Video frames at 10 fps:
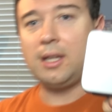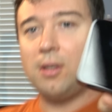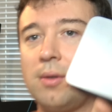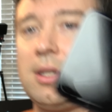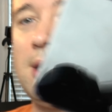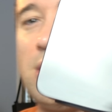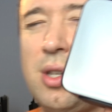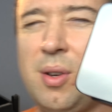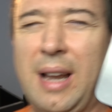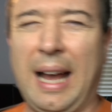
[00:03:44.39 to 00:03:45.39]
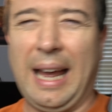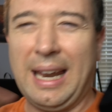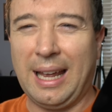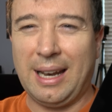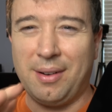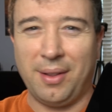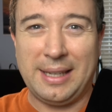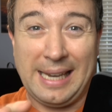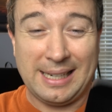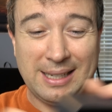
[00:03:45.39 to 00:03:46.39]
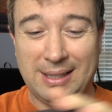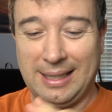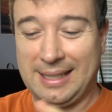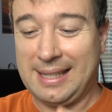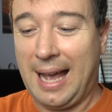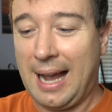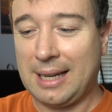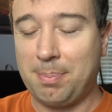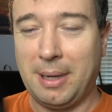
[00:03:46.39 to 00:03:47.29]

they do is they shoot, I don't know the technical exact,